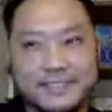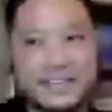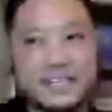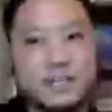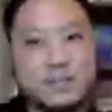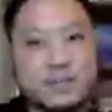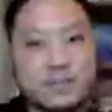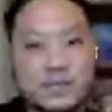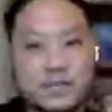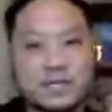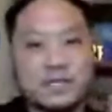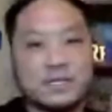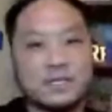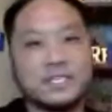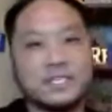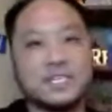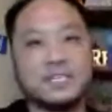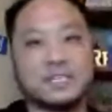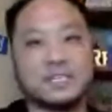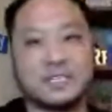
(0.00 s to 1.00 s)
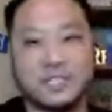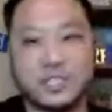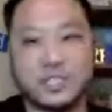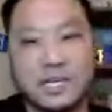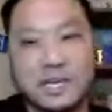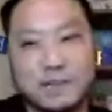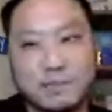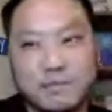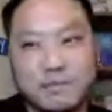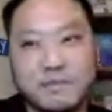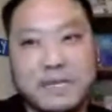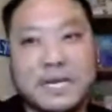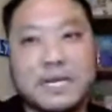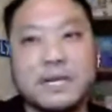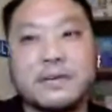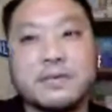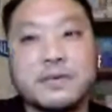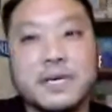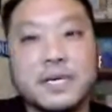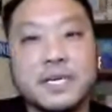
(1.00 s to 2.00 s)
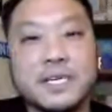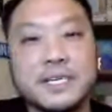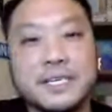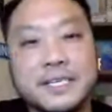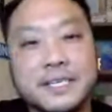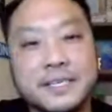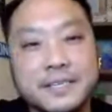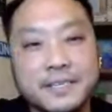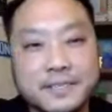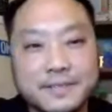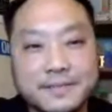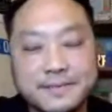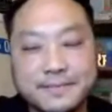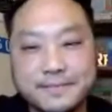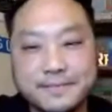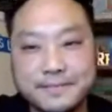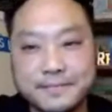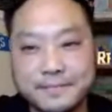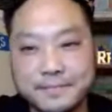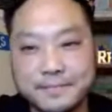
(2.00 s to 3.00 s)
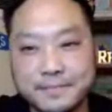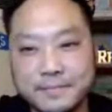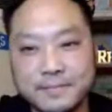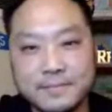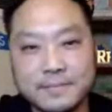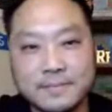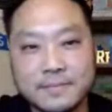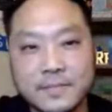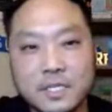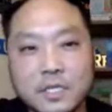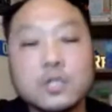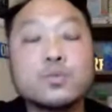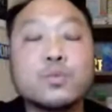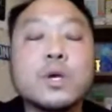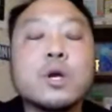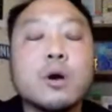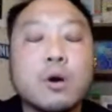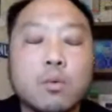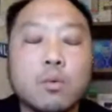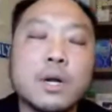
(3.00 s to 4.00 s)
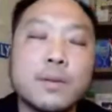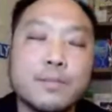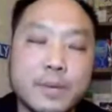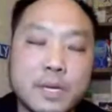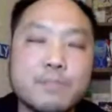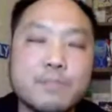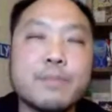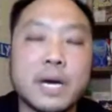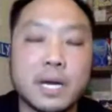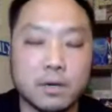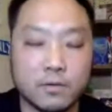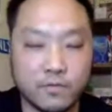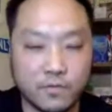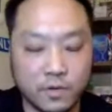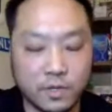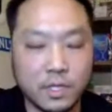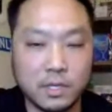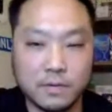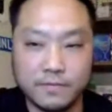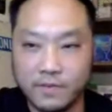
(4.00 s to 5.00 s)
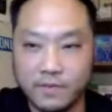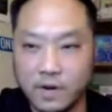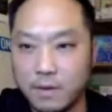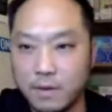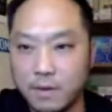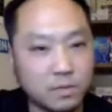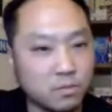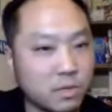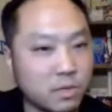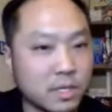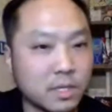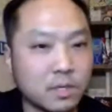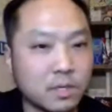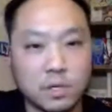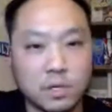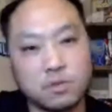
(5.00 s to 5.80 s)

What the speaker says: They do a decent job of it anyway. Could we all want to be better for the environment, whether we're